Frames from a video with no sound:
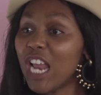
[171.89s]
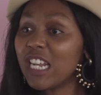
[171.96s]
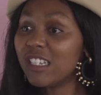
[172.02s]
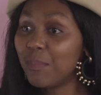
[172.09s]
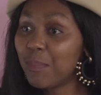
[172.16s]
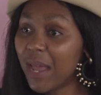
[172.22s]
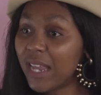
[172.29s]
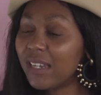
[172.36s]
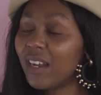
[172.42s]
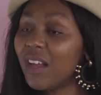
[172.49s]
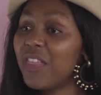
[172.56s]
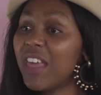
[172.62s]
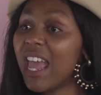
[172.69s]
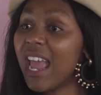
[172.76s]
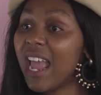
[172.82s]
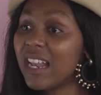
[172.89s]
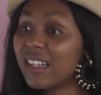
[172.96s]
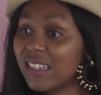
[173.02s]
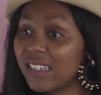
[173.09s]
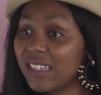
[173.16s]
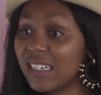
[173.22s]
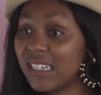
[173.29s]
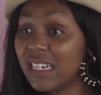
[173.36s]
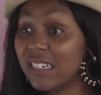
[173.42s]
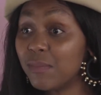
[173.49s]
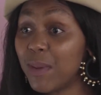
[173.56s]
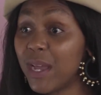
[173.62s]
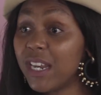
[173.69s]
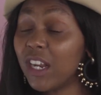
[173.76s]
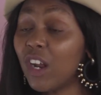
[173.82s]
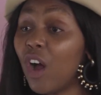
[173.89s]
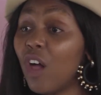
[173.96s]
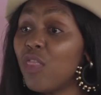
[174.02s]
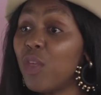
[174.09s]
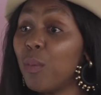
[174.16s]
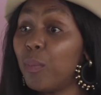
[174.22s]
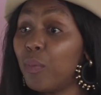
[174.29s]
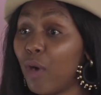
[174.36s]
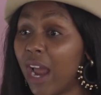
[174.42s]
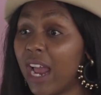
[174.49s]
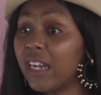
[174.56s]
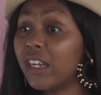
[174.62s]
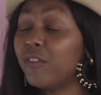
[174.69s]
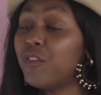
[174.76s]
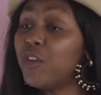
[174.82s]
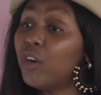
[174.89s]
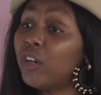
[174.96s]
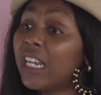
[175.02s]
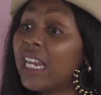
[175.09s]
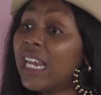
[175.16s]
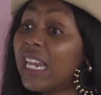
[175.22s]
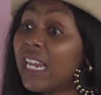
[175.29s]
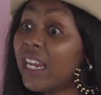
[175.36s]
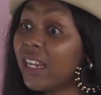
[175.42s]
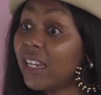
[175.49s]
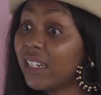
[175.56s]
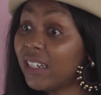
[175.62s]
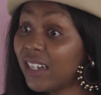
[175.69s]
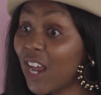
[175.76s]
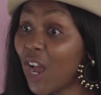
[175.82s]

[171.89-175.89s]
depending on the entity and depending on the brand. If you're keen